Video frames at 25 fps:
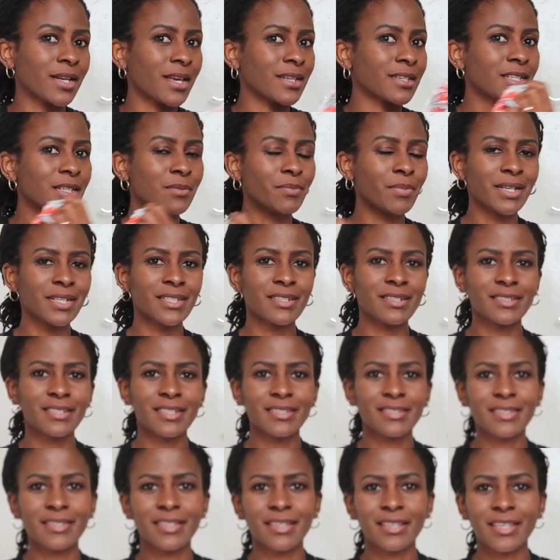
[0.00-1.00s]
I didn't pattern
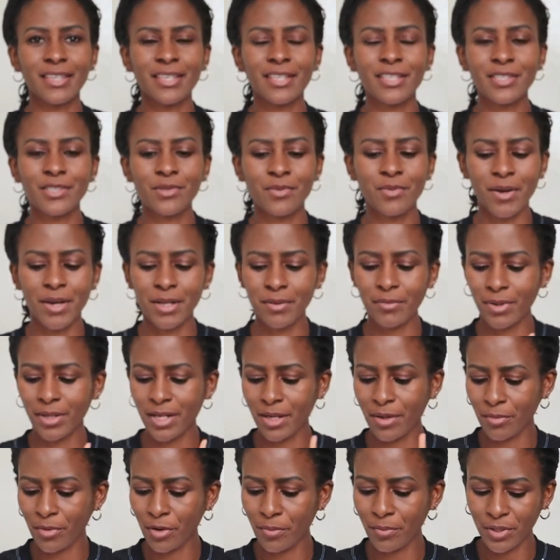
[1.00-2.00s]
test the kids one, but
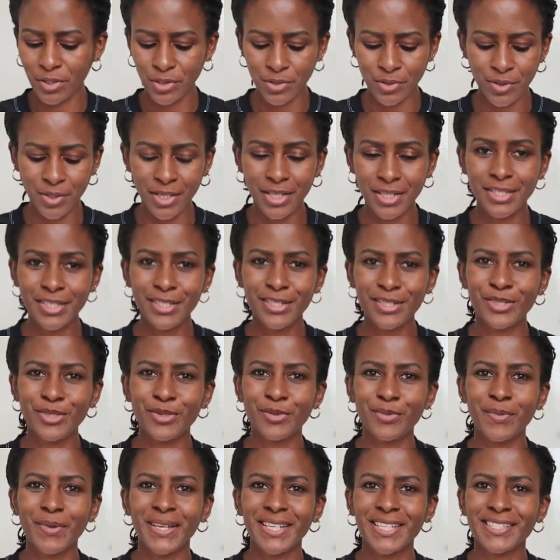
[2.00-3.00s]
I'm hoping to get it
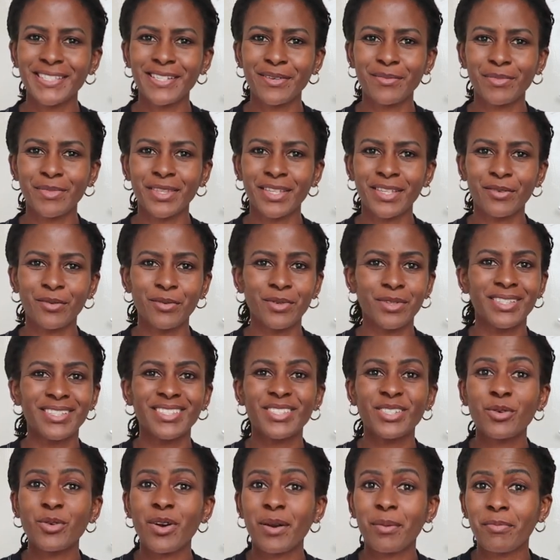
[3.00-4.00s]
to make something with
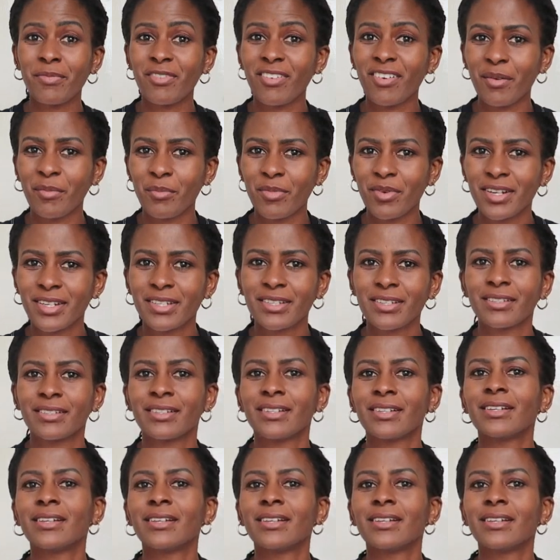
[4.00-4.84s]
scrap fabric.